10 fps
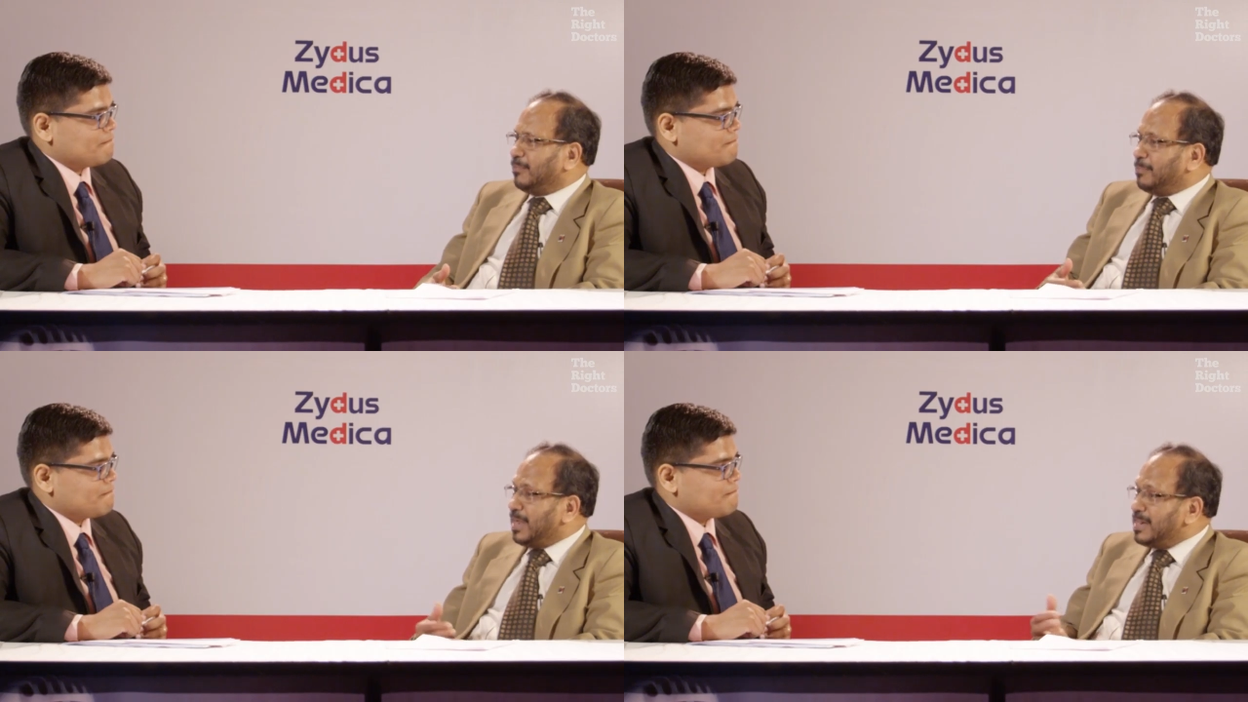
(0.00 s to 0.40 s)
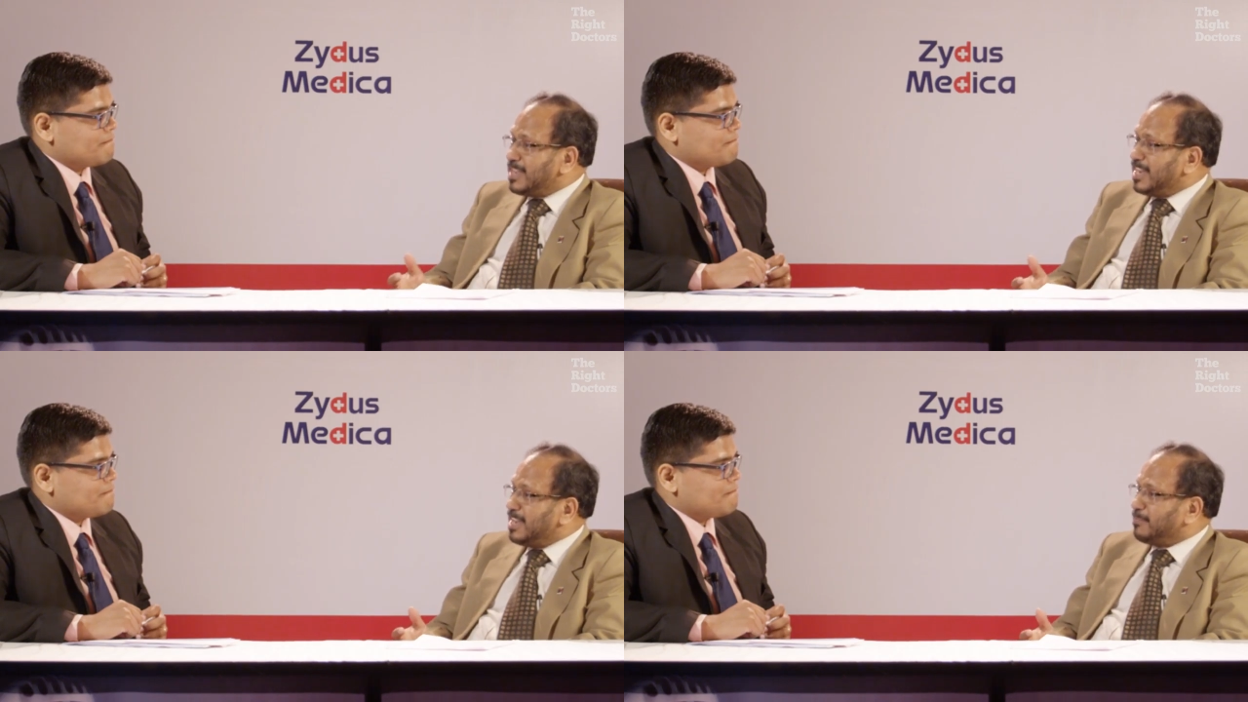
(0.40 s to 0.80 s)

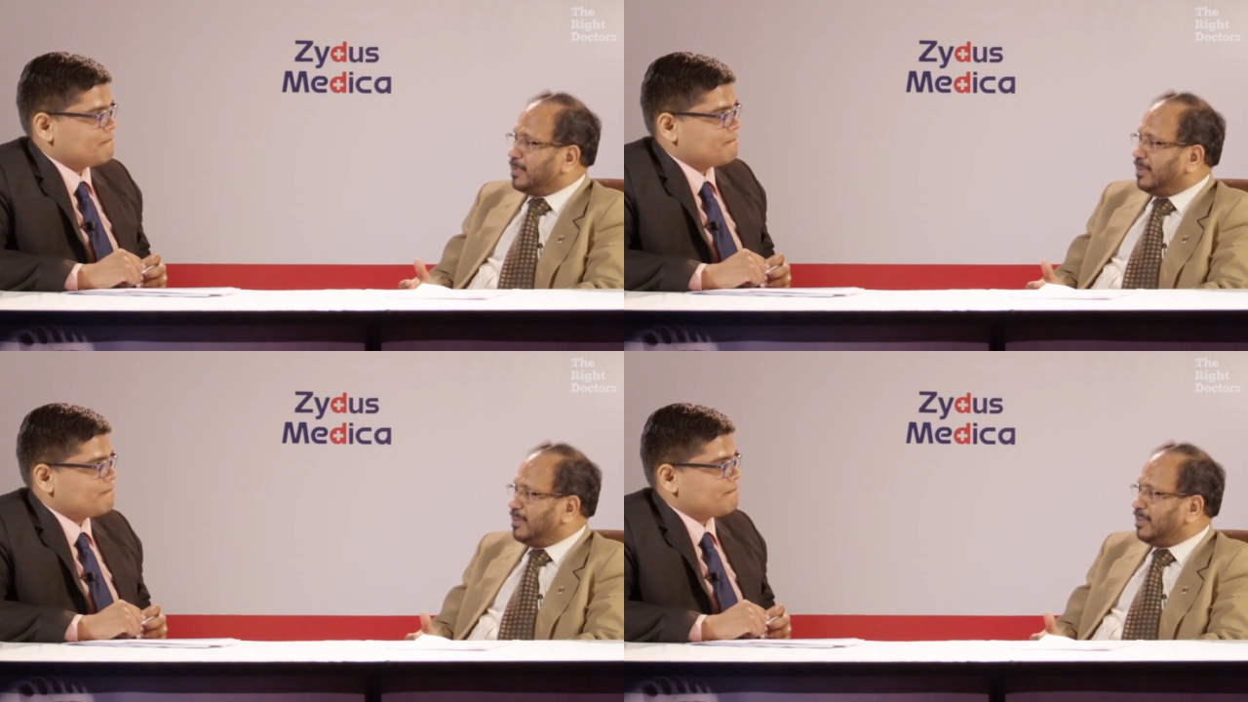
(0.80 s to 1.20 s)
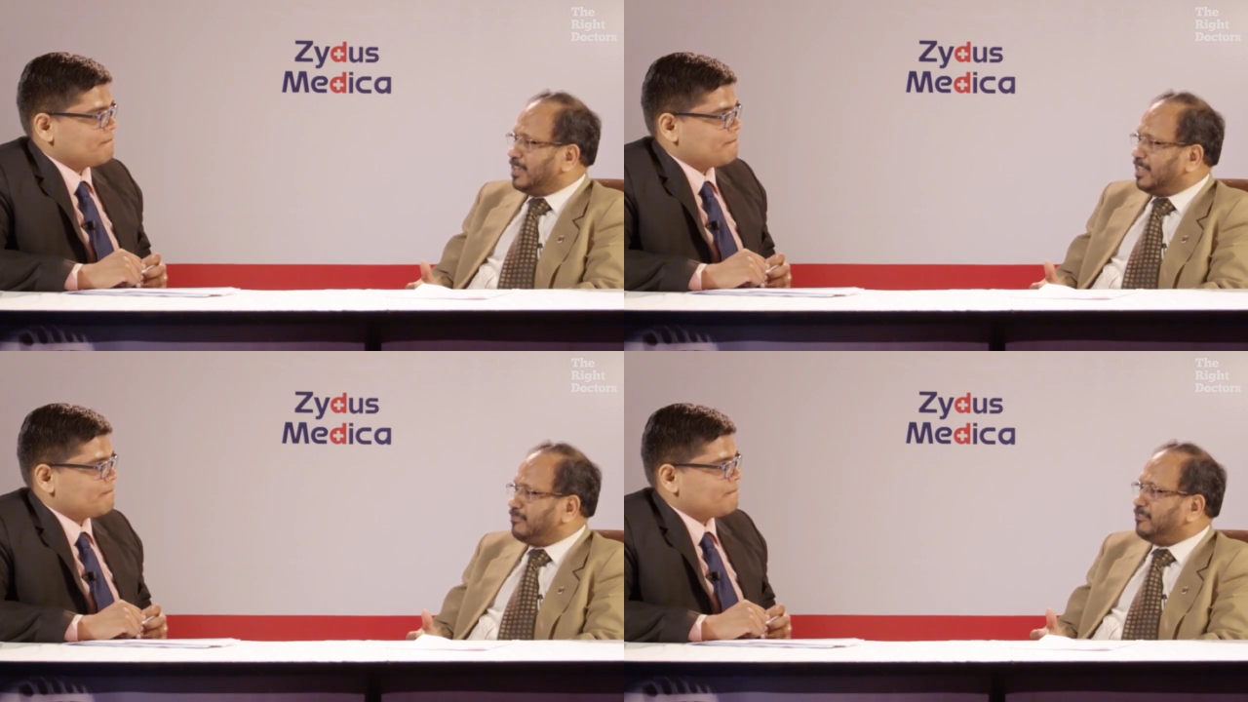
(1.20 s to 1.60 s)
Speaker 1: maintainable
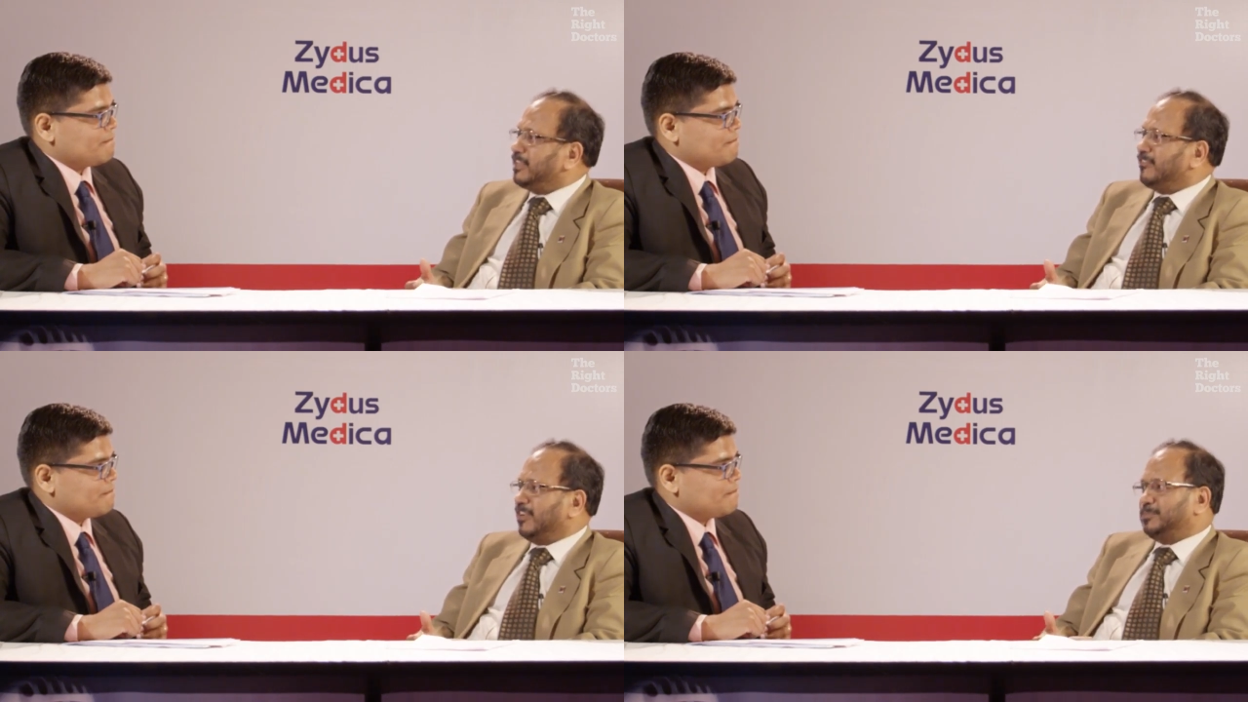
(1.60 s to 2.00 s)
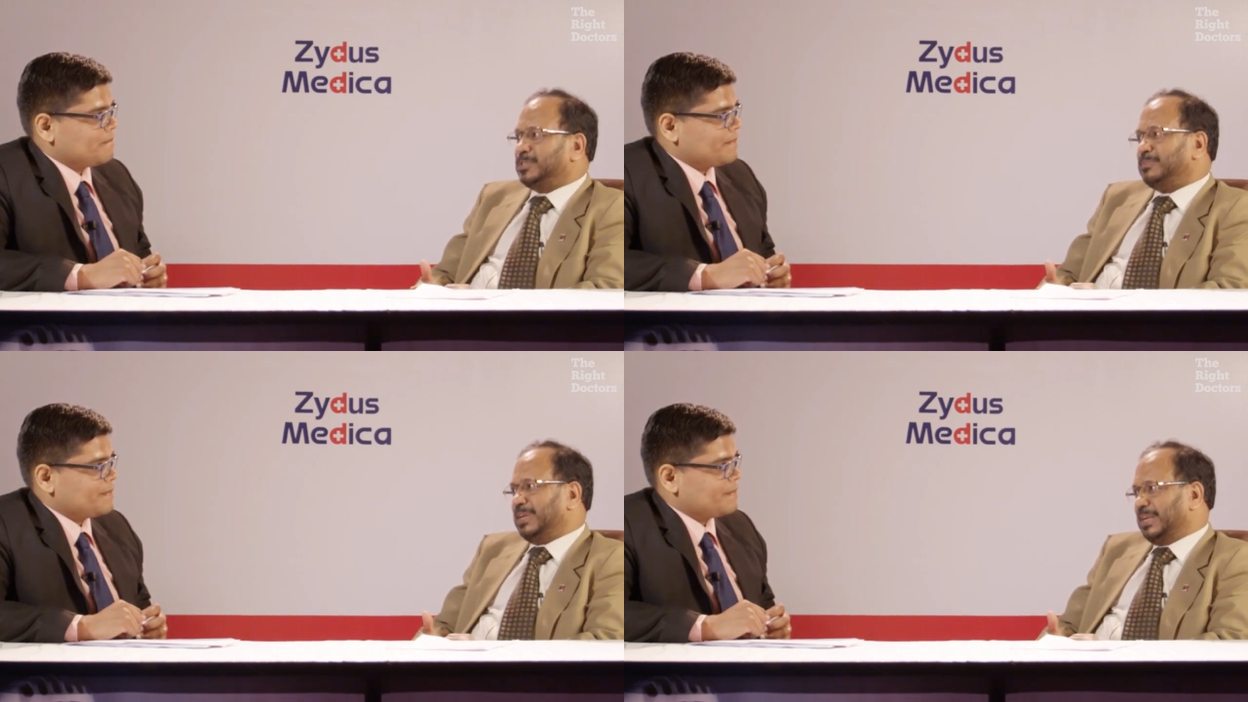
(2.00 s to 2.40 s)
if we develop
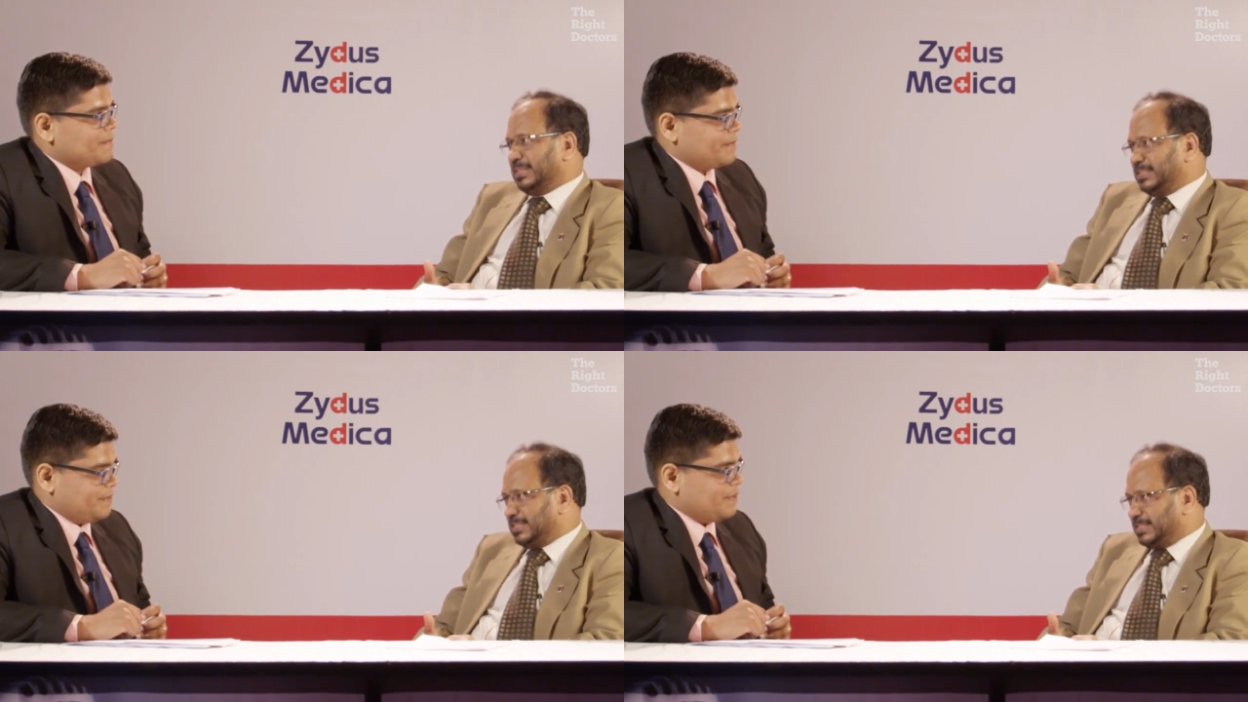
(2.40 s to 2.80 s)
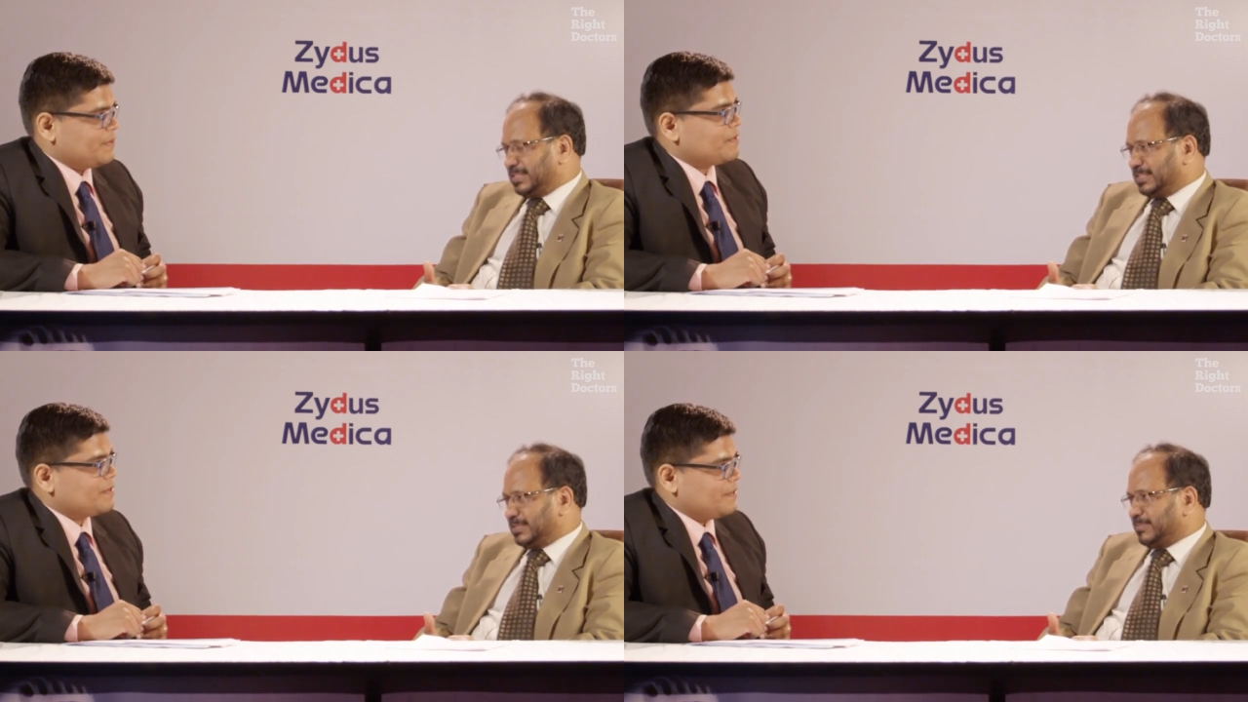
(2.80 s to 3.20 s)
some
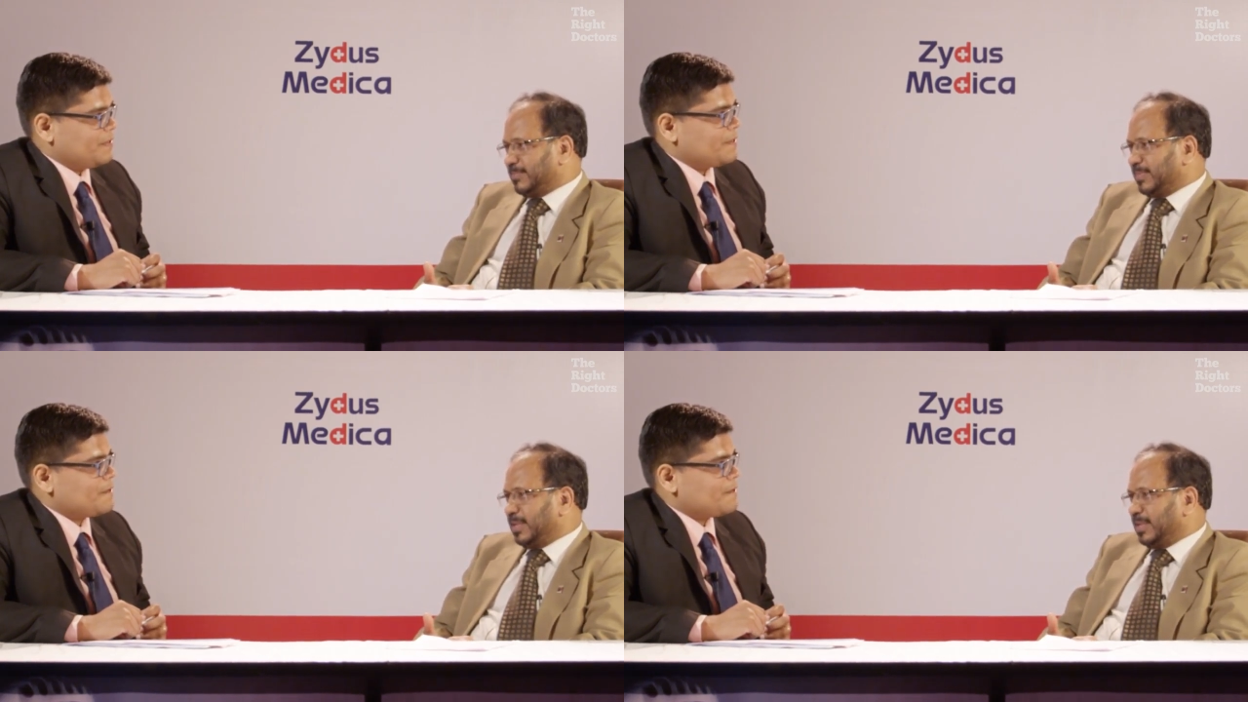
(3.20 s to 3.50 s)
illness.